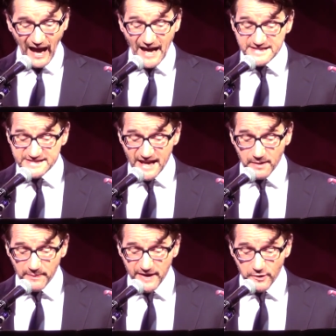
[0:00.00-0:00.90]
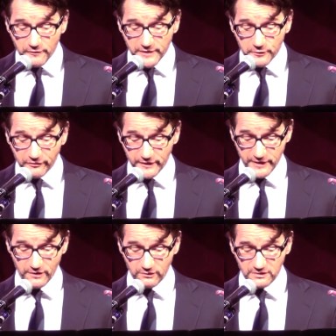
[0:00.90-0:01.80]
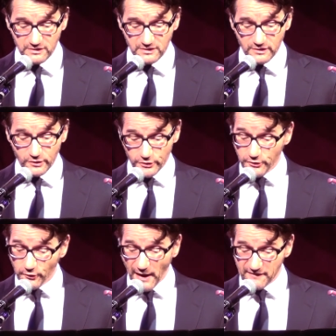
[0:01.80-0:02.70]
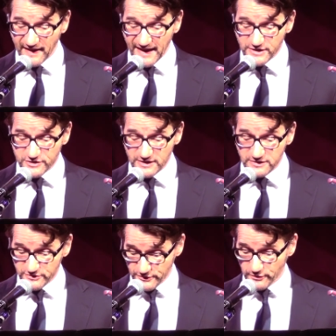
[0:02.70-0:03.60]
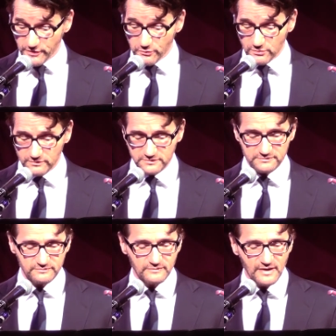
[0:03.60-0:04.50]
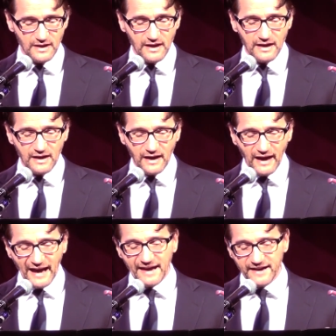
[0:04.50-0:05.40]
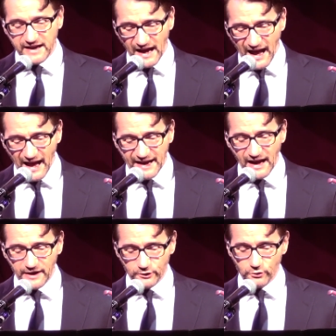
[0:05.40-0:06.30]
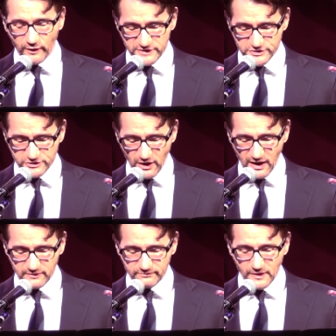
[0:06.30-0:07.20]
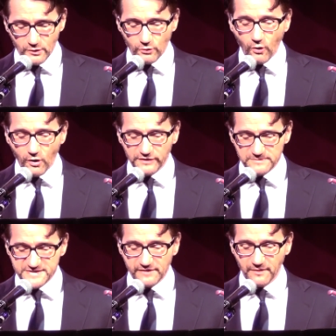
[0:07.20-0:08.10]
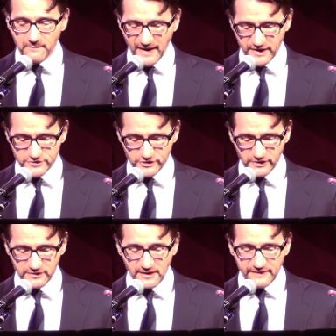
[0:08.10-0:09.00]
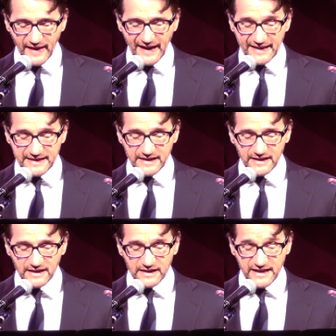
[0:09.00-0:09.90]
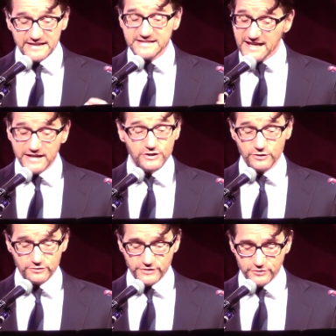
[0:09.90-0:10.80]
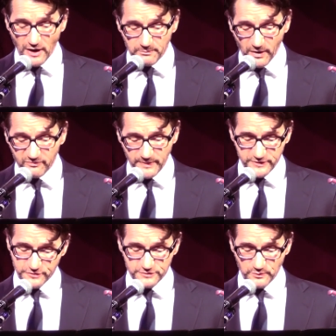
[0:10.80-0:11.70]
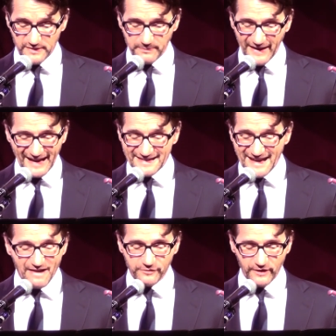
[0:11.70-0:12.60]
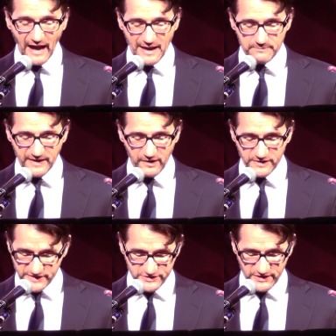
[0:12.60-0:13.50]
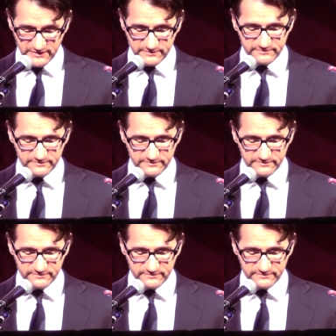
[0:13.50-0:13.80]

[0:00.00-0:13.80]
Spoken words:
I set up an interview for you. You don't have an agent, do you? I had a guy on Crenshaw who called himself a manager that I continued to drop off pictures with, but had never gotten me an audition.